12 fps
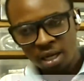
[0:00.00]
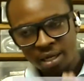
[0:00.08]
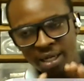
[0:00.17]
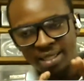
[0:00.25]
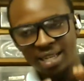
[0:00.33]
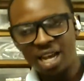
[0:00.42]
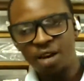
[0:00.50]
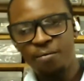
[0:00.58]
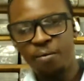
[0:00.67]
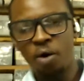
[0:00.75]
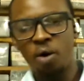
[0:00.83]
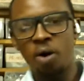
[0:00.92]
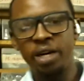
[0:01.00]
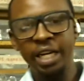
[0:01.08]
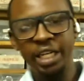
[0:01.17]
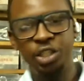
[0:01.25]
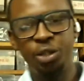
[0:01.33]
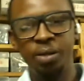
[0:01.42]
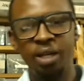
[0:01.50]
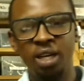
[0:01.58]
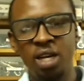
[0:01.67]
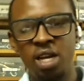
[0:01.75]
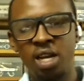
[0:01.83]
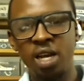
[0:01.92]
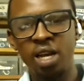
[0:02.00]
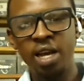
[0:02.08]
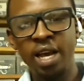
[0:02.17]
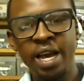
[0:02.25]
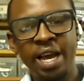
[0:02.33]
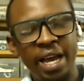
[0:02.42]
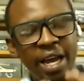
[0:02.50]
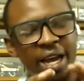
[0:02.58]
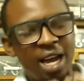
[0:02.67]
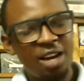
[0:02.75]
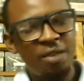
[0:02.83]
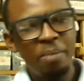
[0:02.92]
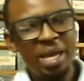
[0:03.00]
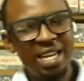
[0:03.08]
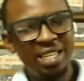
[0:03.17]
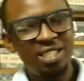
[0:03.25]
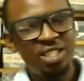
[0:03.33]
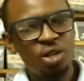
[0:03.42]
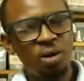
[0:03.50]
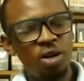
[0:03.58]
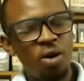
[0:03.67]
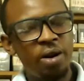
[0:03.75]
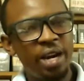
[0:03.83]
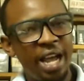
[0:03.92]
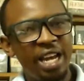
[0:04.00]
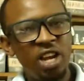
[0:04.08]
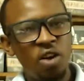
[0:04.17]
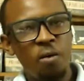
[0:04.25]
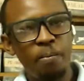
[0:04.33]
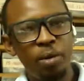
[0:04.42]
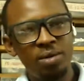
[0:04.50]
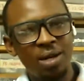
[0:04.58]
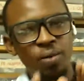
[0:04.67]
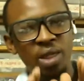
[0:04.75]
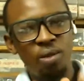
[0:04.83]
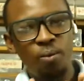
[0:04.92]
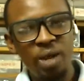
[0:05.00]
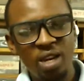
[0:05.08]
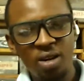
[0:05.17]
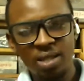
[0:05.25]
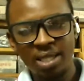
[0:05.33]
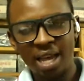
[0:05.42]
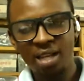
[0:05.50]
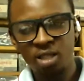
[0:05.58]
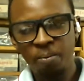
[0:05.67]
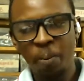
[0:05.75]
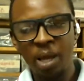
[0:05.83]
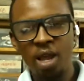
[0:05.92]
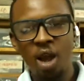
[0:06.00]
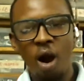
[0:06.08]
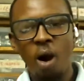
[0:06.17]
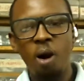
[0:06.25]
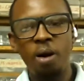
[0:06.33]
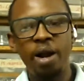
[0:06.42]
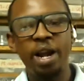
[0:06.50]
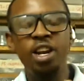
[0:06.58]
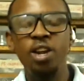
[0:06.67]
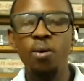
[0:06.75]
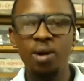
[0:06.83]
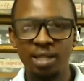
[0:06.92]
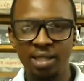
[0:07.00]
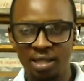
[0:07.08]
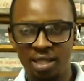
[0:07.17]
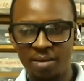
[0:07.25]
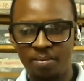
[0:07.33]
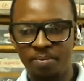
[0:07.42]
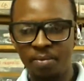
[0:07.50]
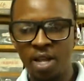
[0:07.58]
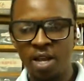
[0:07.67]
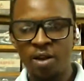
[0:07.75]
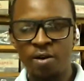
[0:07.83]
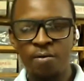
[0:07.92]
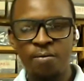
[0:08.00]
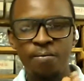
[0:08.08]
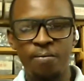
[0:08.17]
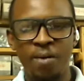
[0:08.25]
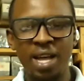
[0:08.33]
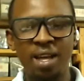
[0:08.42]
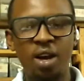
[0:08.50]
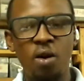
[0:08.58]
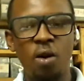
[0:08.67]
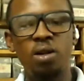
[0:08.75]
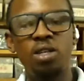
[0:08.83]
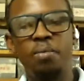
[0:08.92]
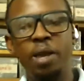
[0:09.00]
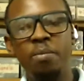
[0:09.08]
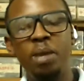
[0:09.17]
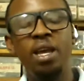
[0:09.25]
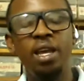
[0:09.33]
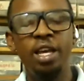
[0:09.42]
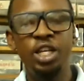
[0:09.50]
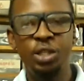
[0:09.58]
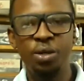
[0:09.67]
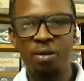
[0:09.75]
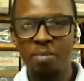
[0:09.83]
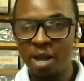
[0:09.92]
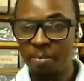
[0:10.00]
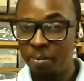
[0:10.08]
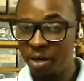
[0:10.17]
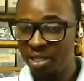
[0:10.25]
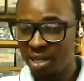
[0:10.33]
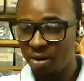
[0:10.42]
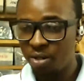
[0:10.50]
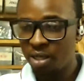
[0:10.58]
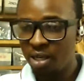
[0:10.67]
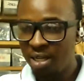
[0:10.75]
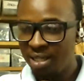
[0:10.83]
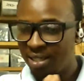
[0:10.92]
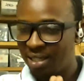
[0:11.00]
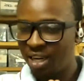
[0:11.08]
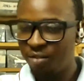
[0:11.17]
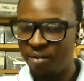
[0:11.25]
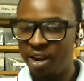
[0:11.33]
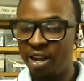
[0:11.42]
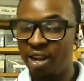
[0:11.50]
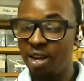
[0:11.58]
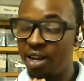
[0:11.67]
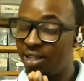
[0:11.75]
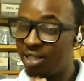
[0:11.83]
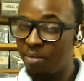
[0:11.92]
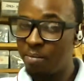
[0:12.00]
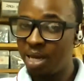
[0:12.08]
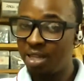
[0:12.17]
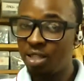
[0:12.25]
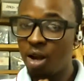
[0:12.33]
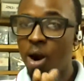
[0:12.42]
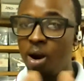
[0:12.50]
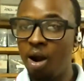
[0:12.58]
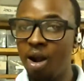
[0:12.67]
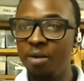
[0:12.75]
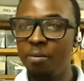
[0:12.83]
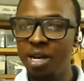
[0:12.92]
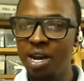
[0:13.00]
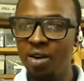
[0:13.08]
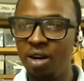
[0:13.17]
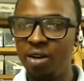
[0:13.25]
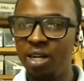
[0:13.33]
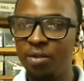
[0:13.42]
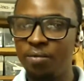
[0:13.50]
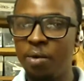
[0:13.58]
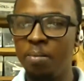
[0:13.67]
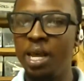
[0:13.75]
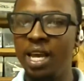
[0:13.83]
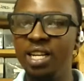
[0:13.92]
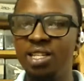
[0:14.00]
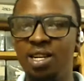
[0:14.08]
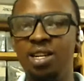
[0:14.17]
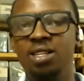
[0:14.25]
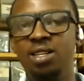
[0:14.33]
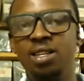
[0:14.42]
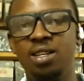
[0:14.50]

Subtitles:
designed for code issuing, can be installed on any computer with Windows XP or a newer system. Further code may be issued by printout, sent via SMS, or can be downloaded from the internet.